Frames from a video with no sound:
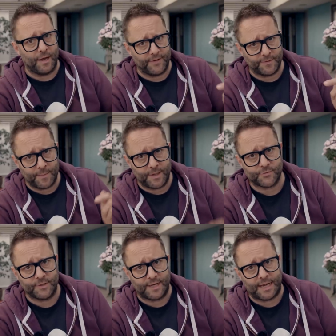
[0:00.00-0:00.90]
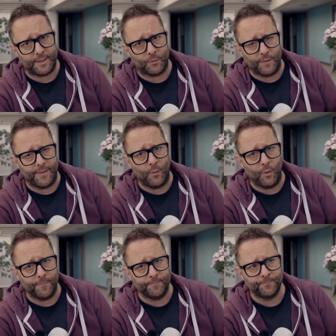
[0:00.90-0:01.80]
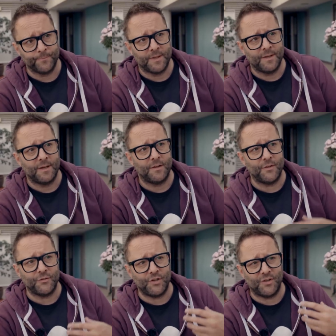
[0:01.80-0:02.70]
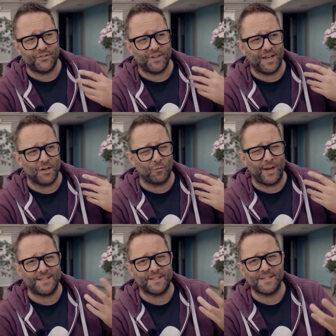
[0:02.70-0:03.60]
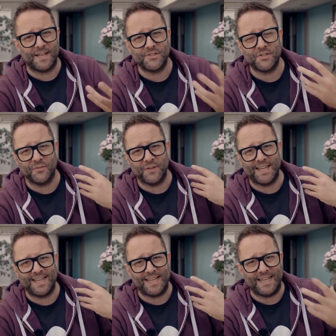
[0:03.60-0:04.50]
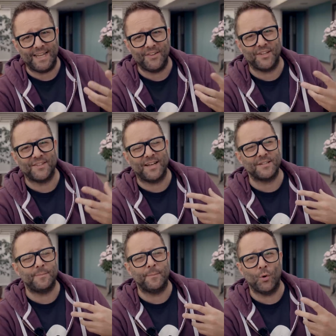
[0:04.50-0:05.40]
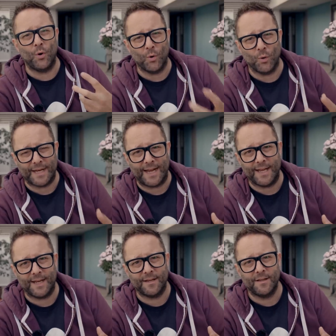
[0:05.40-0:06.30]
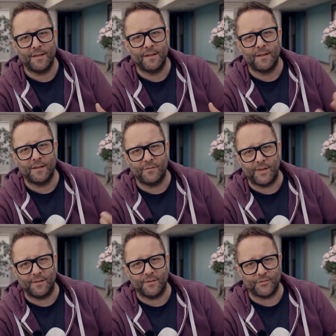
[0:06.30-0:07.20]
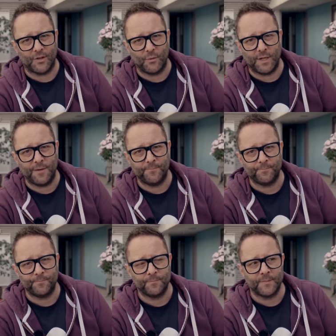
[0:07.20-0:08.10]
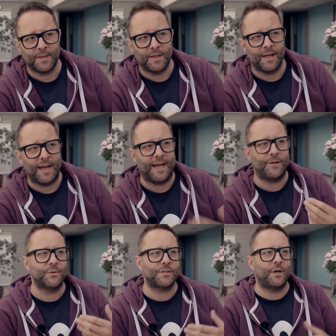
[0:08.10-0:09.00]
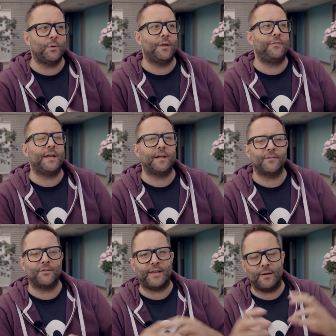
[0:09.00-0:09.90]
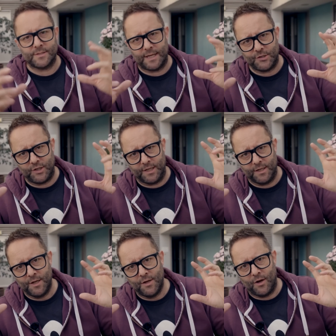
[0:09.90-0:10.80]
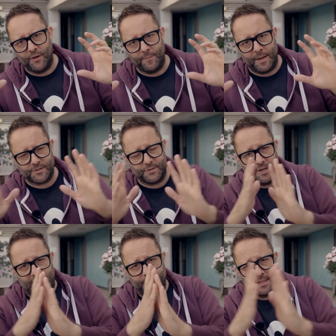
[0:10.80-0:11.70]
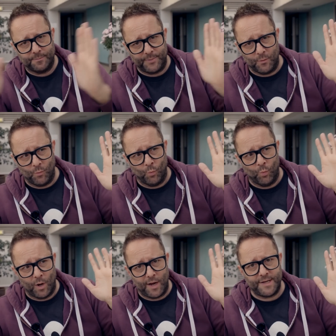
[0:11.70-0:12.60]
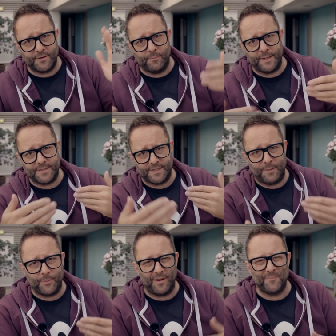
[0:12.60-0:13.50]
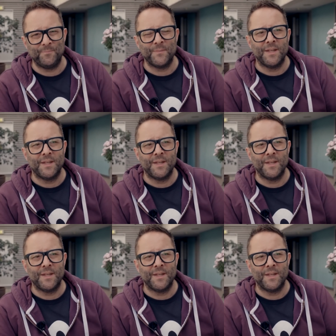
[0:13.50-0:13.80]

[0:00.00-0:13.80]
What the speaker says: I think the Master and Dynamic win that one. There's just a greater sense of ease, it sounds a bit more organic than the Sony. And also, I think the sound staging on the Master and Dynamic is a bit wider, a bit deeper.